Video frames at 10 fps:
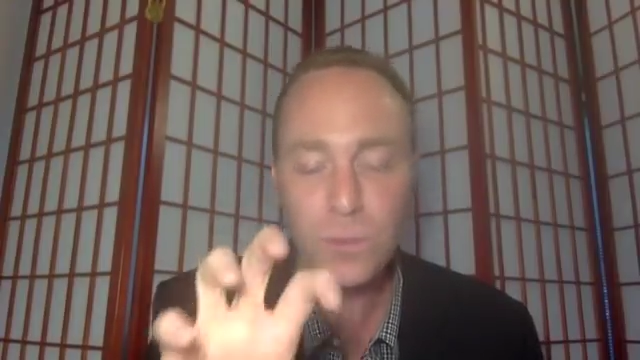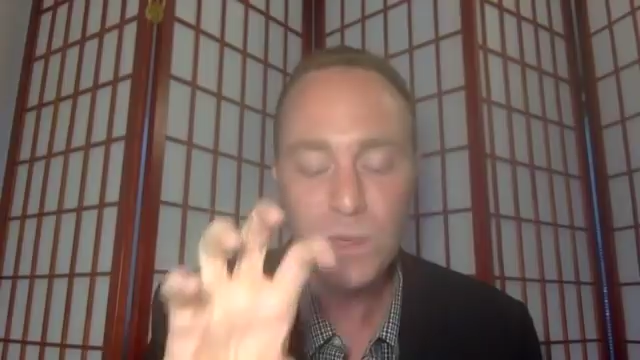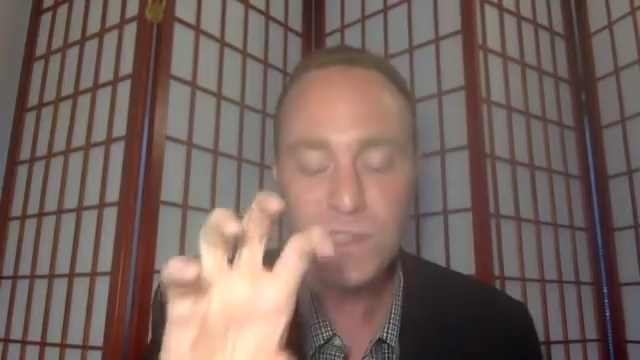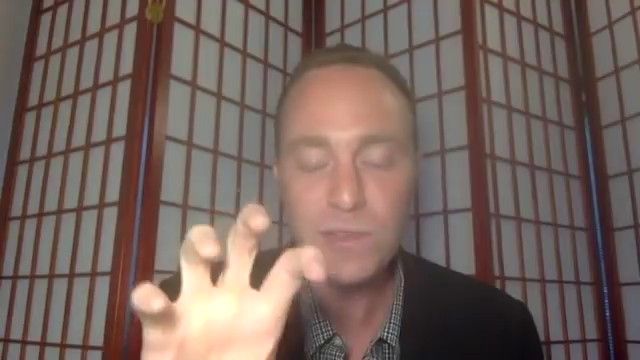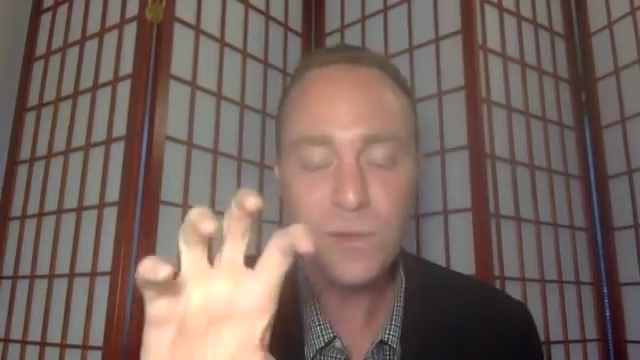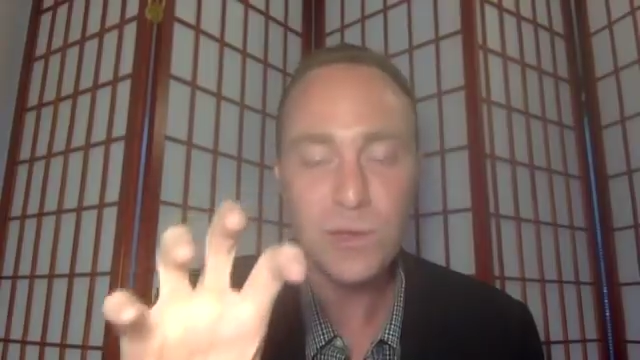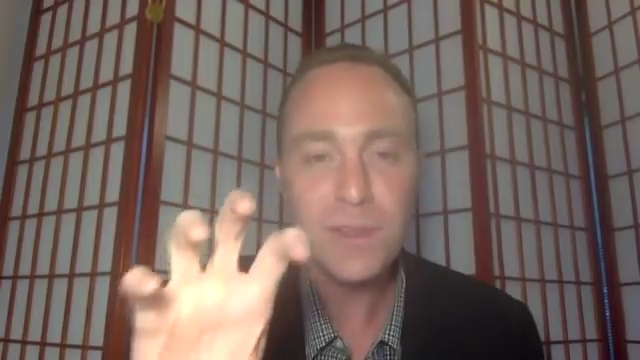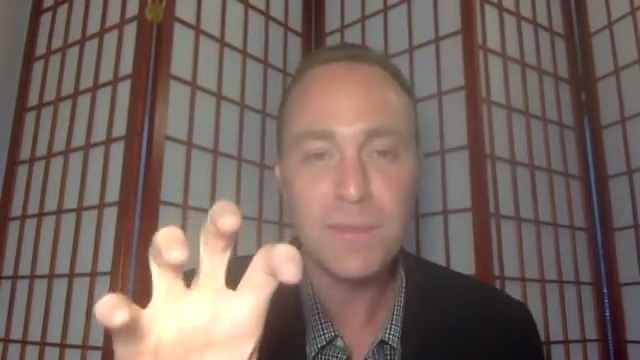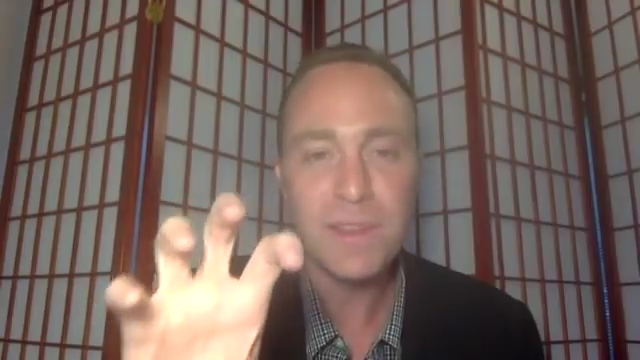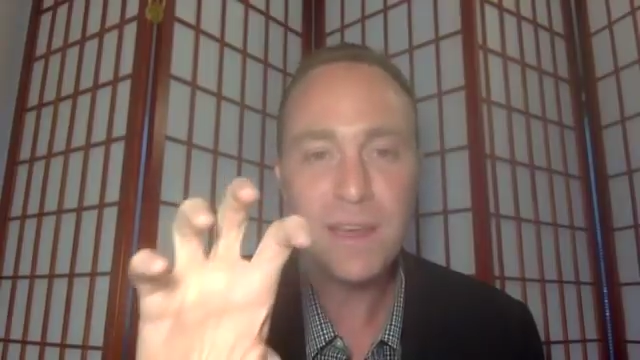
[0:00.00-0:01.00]
once you've hooked
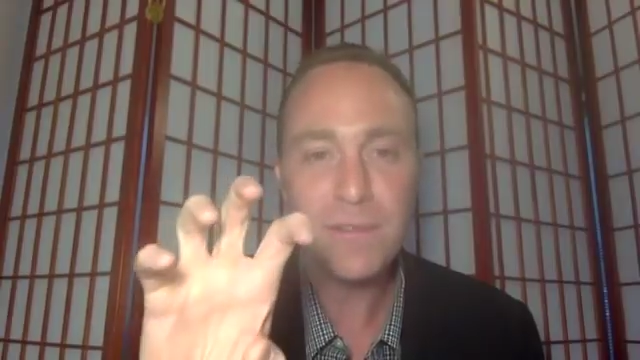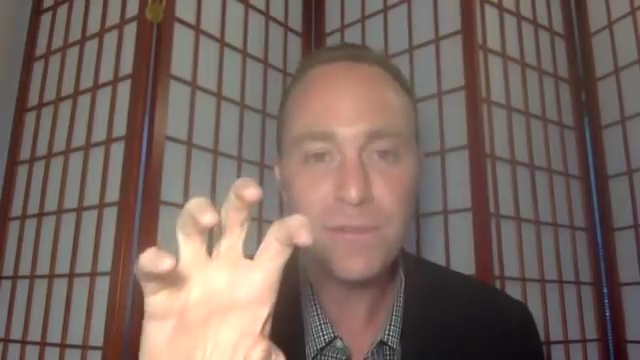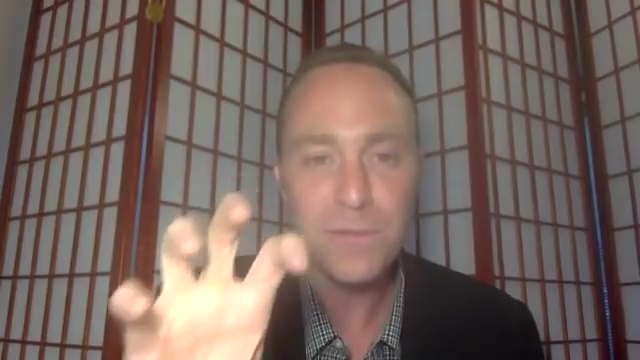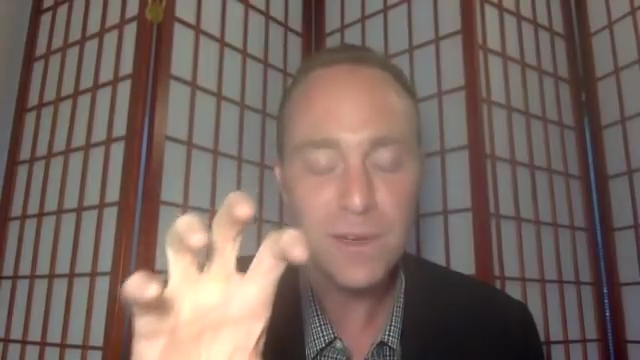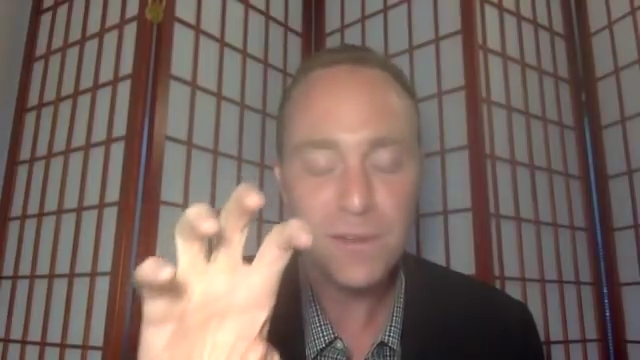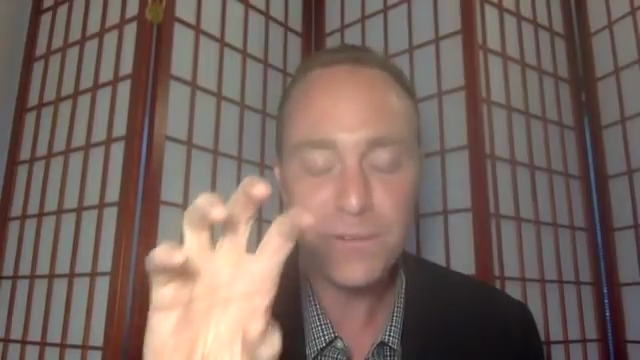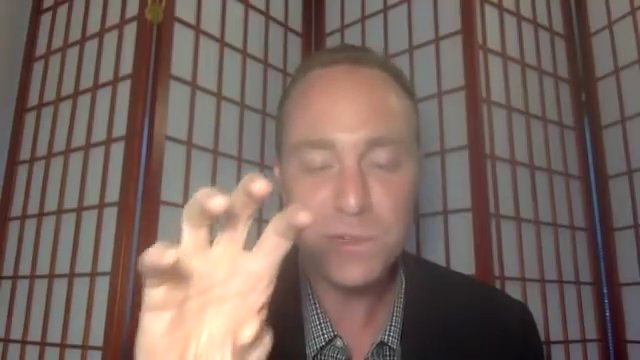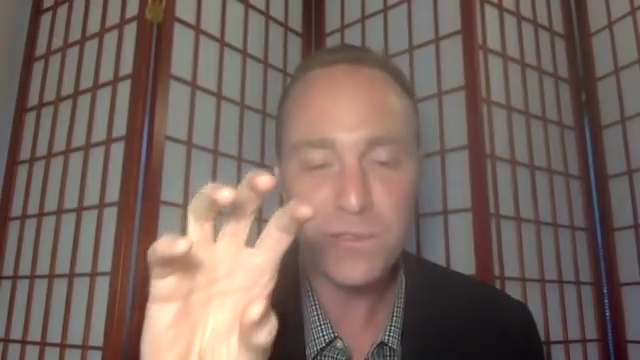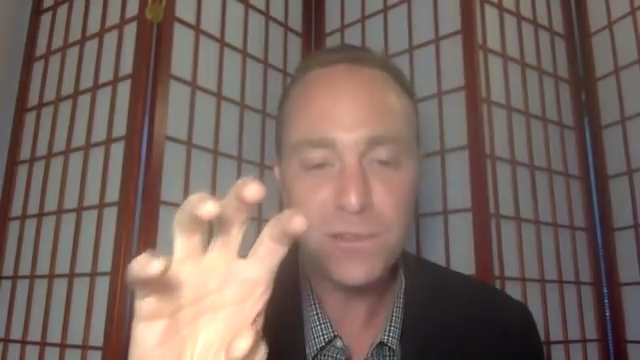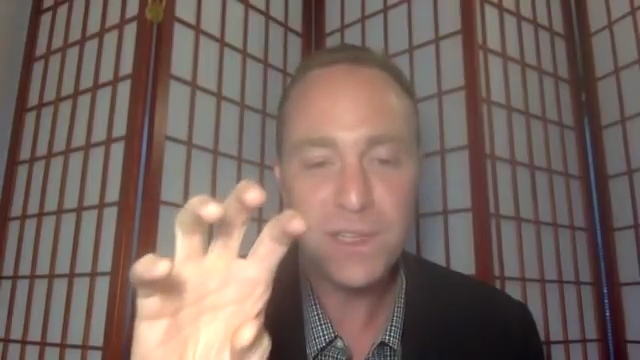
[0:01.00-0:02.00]
them in that
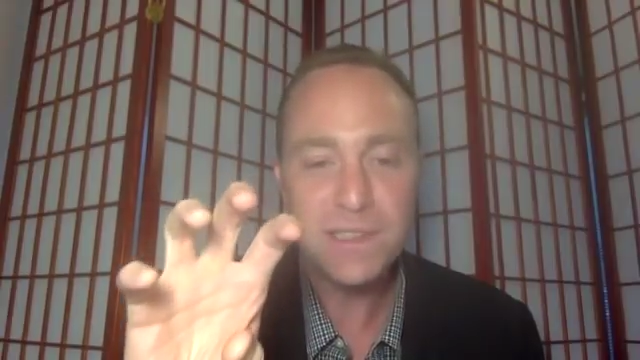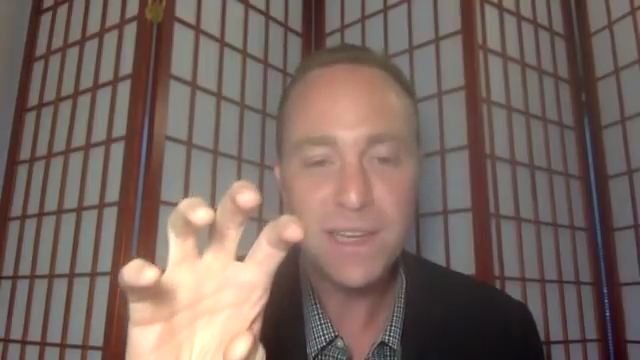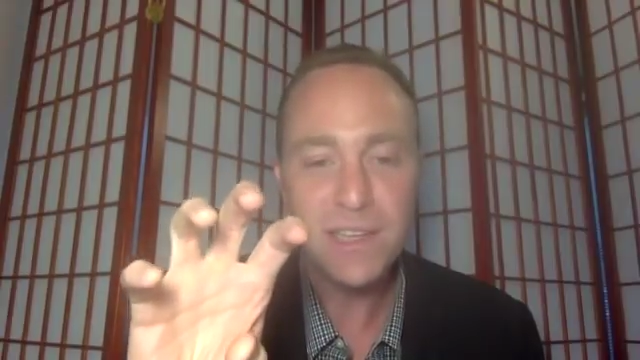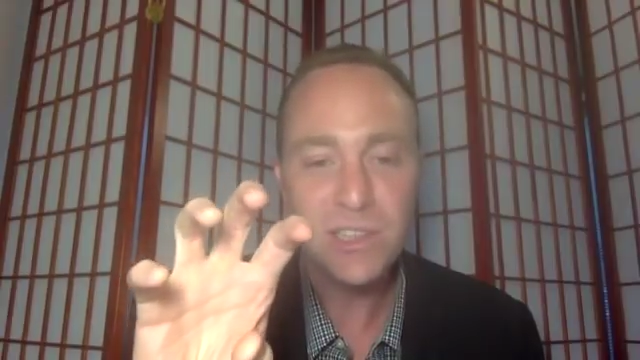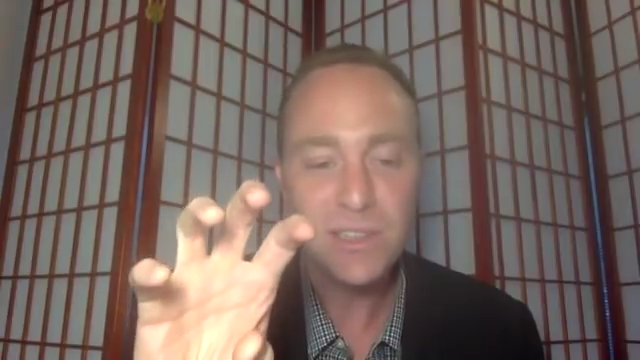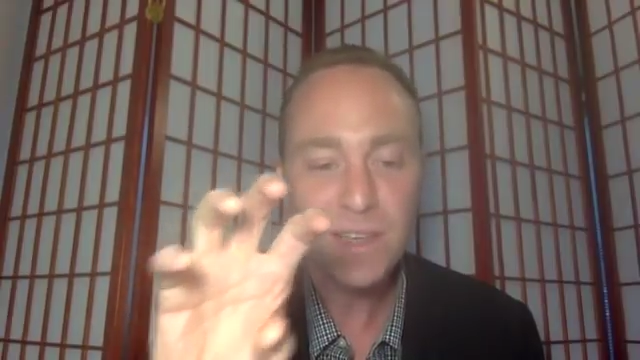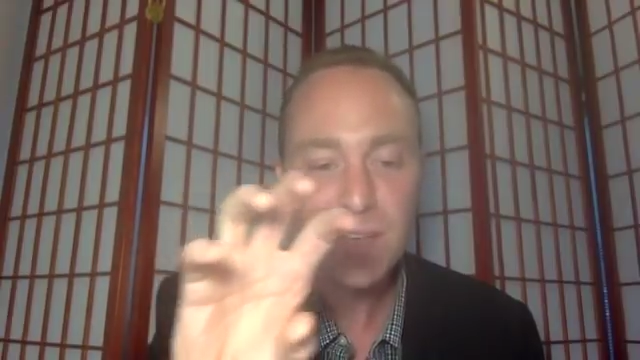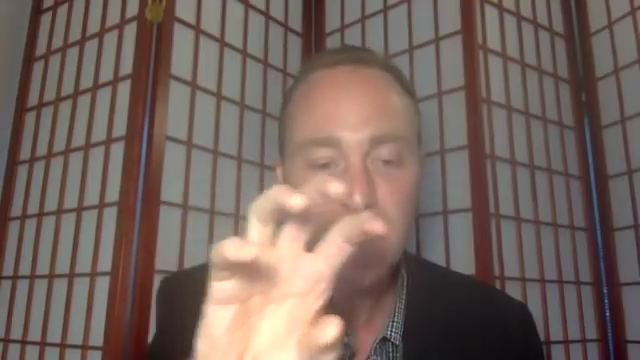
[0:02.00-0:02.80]
first front section,